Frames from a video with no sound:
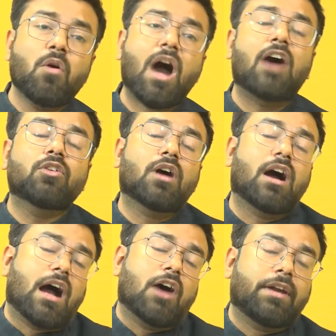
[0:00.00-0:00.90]

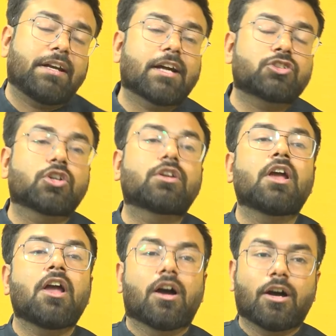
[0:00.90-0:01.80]
how India should,
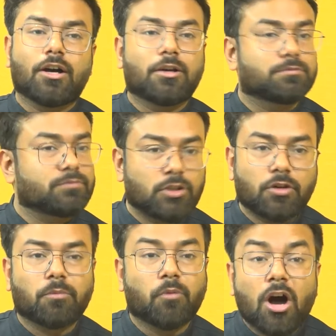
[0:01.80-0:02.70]

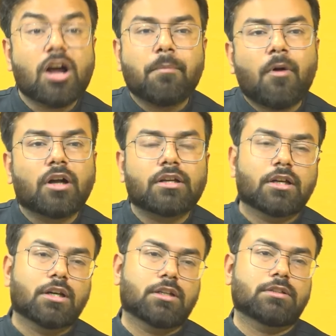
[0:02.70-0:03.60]
work upon
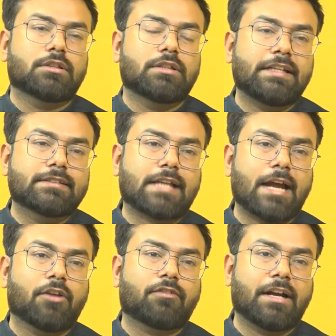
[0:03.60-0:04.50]
these
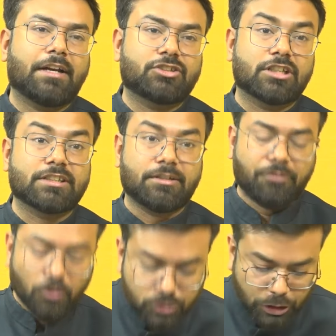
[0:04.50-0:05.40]
kind of conditions in
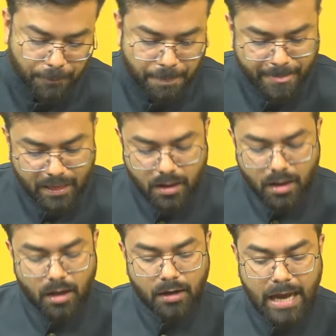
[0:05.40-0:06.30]
future.
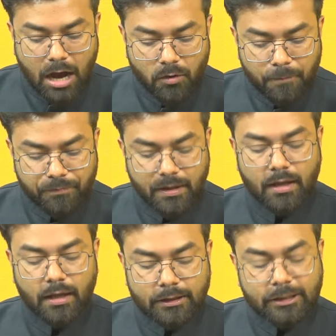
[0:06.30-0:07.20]
Now,
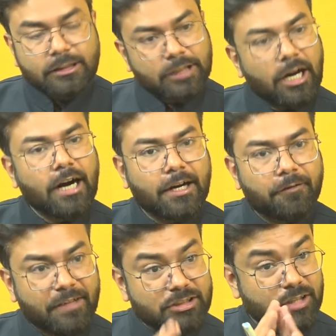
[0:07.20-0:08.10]
the third,
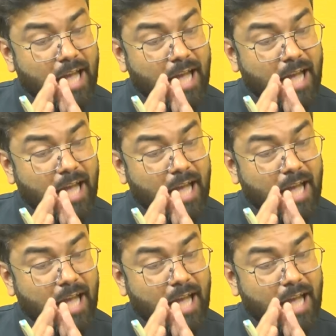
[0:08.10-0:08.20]
which